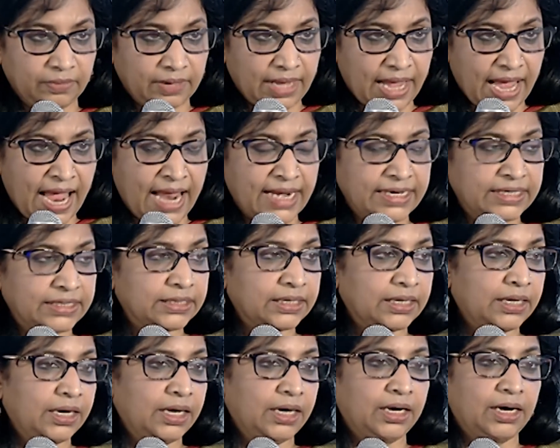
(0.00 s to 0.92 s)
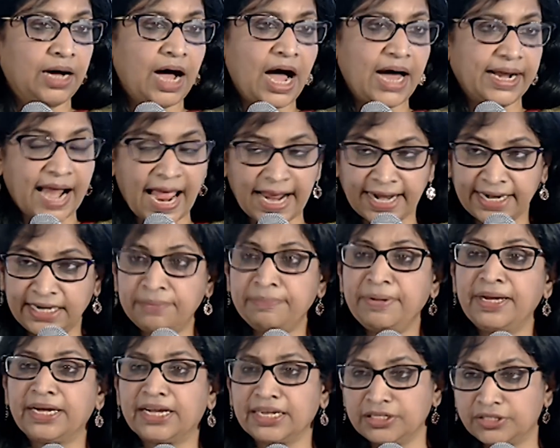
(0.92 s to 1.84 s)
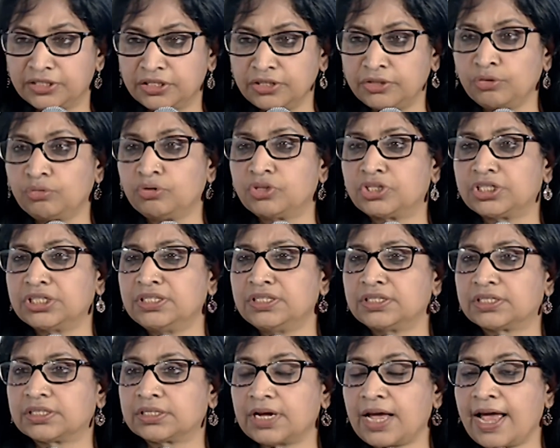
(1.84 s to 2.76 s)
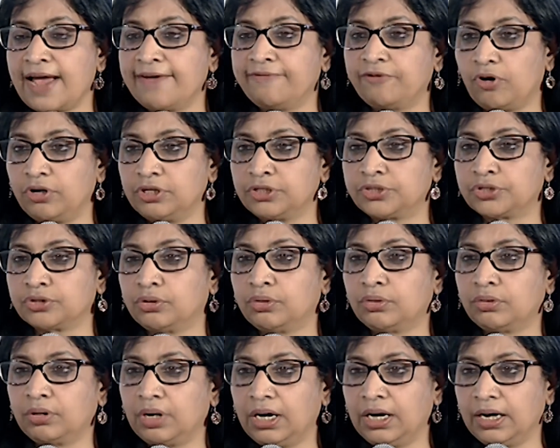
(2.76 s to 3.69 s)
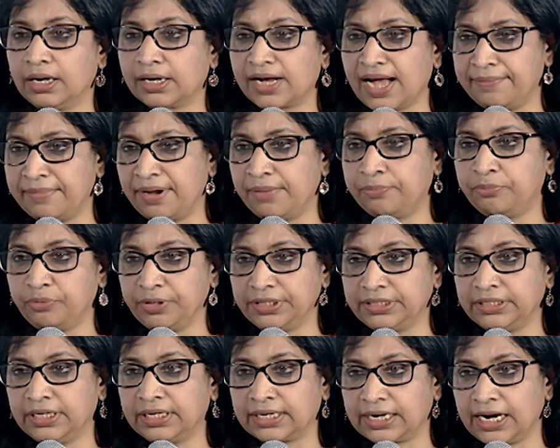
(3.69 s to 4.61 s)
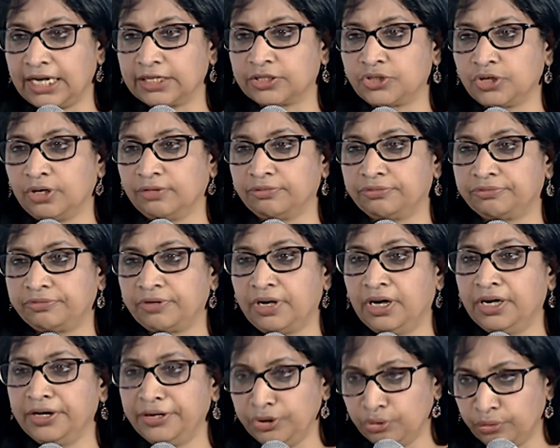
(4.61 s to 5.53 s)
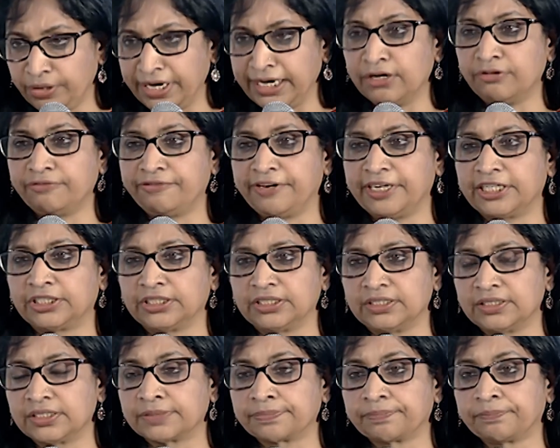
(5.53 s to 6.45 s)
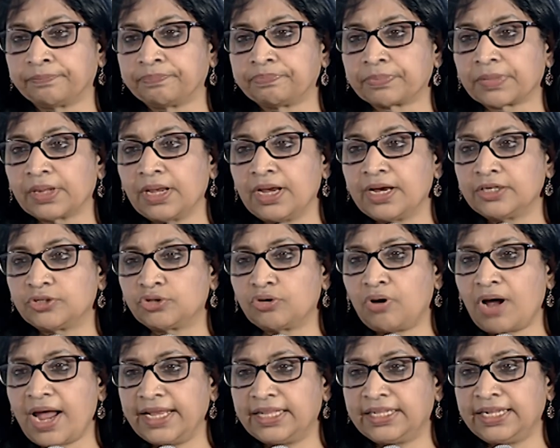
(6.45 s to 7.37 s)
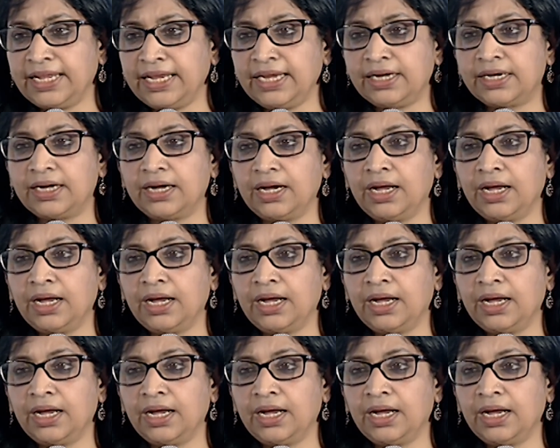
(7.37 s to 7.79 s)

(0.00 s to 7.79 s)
And our academic institutions have also come up with a clutch of new innovations. So I think